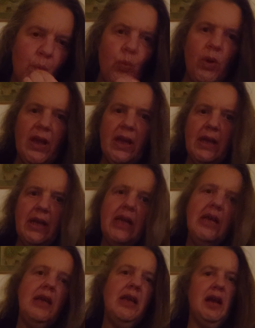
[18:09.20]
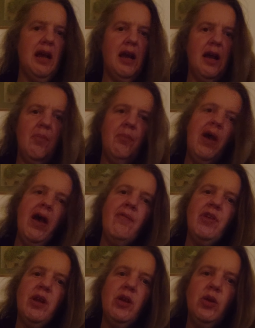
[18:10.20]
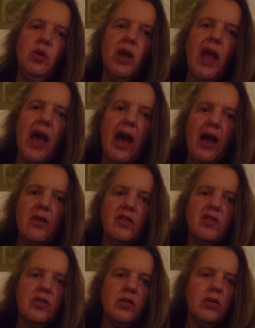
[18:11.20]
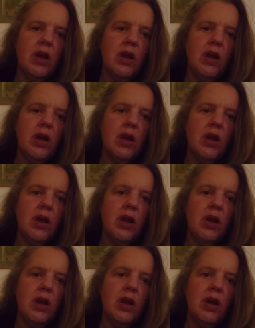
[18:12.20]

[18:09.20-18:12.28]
really having a look at